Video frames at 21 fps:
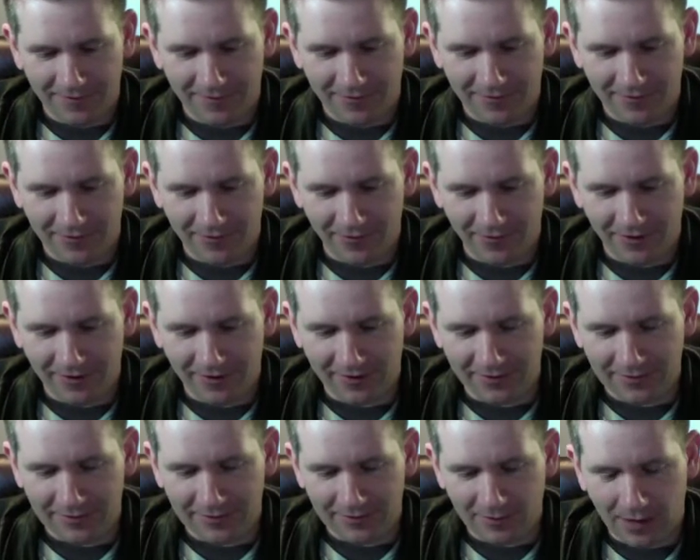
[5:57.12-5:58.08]
you know,
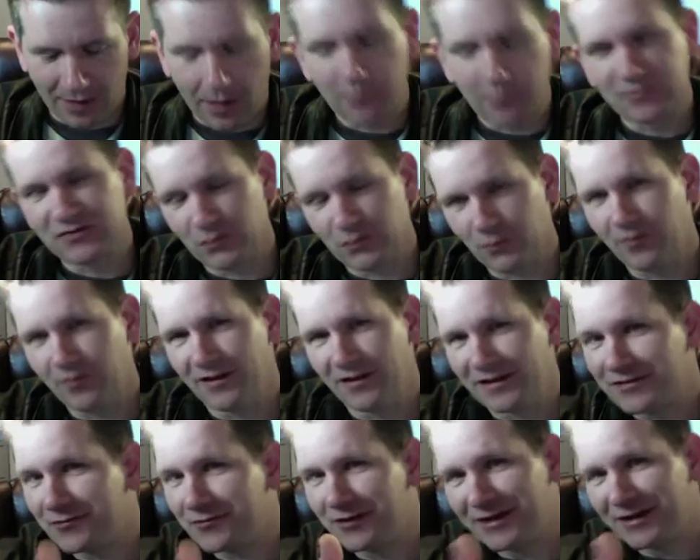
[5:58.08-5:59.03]
I'm assuming
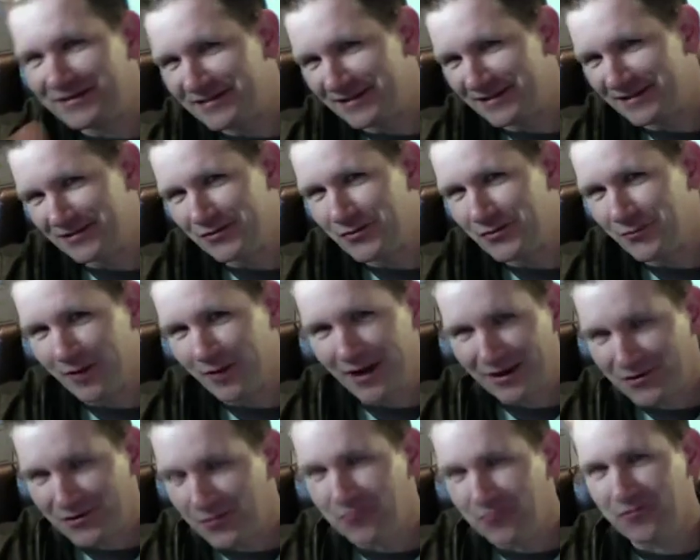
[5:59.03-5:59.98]
that's what I said to him. I
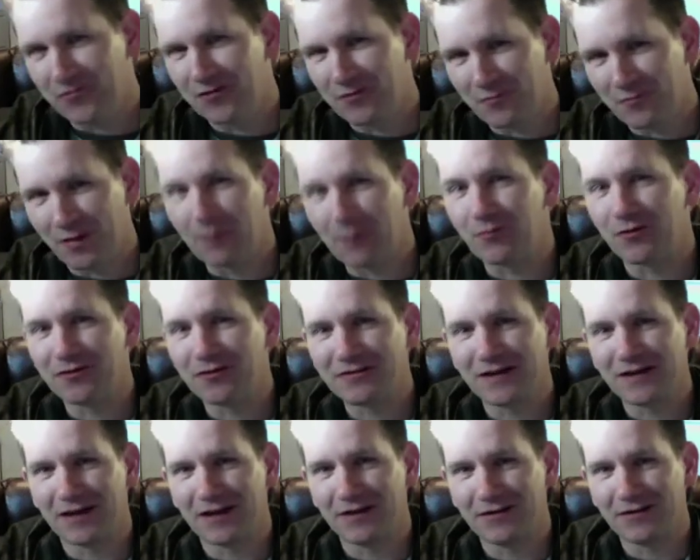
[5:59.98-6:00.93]
don't really remember
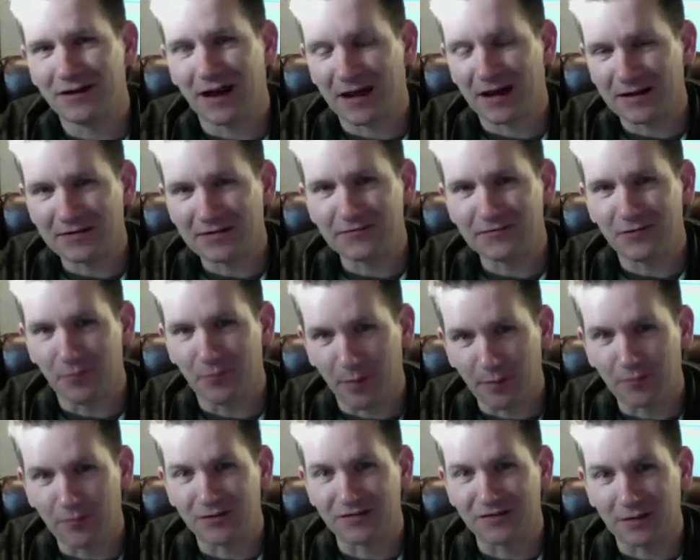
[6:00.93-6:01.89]
exactly. I just
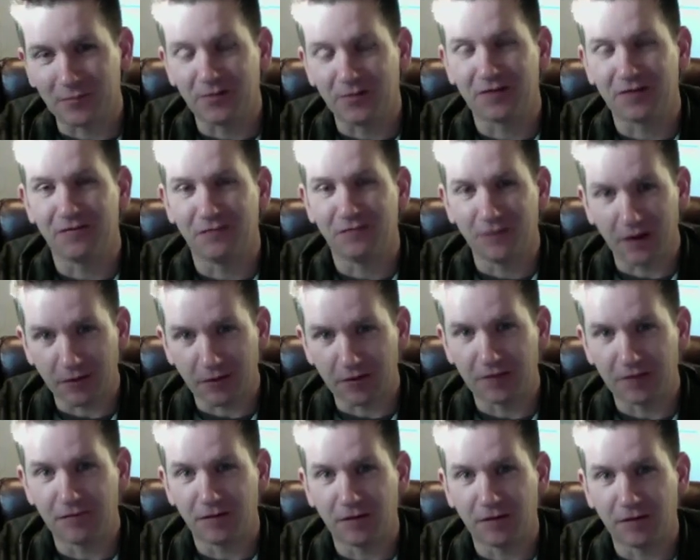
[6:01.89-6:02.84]
remember something
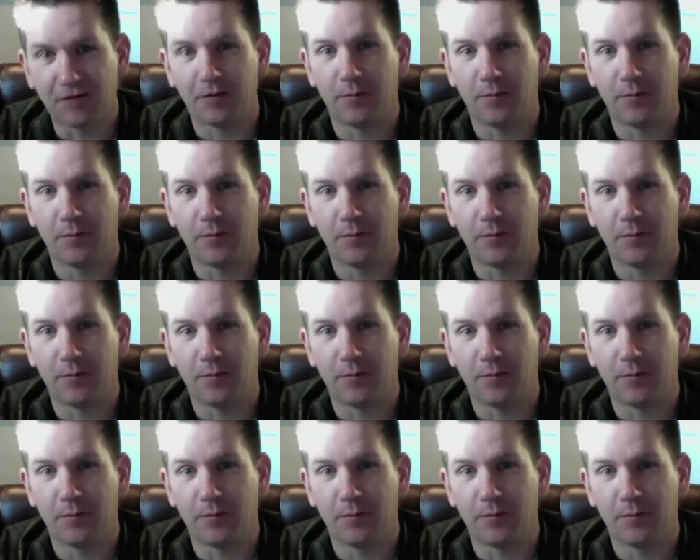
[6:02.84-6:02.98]
very, very